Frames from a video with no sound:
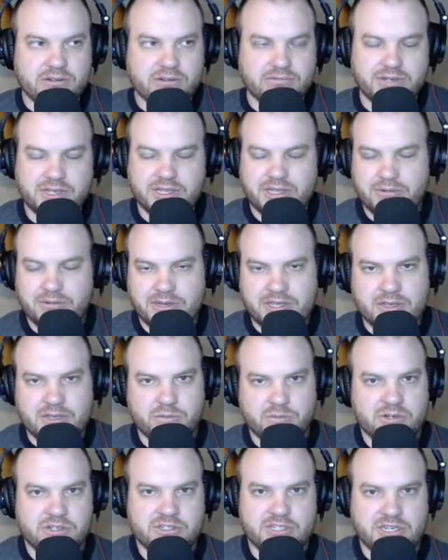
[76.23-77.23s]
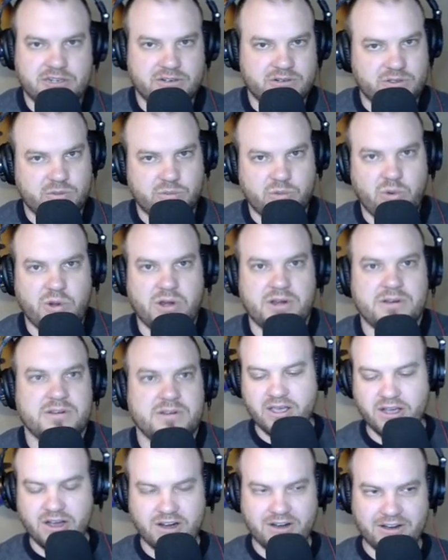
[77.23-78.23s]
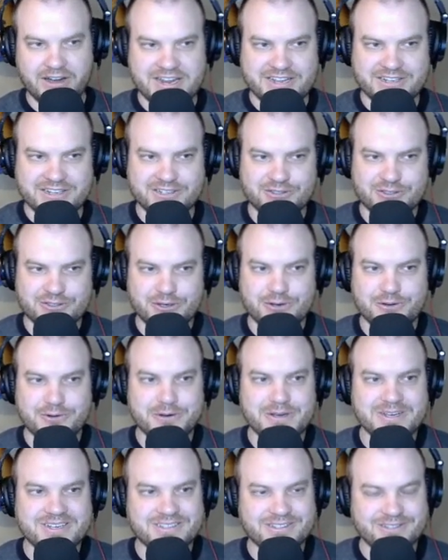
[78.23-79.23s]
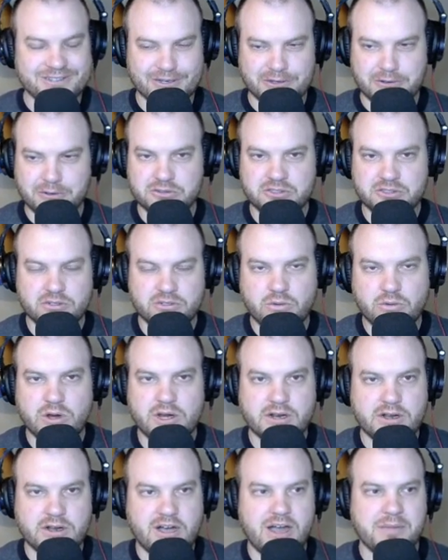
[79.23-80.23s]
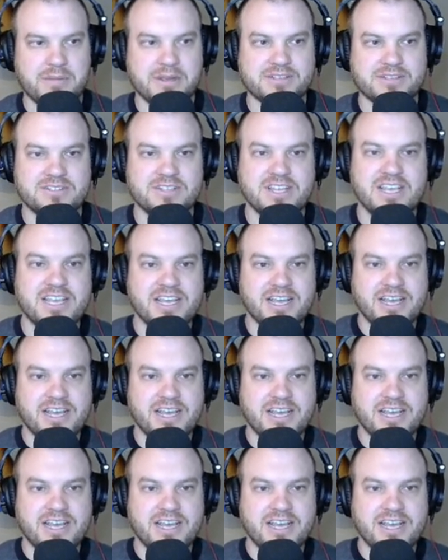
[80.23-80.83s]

Really, really appreciate your support. All right, so the culture war in comics,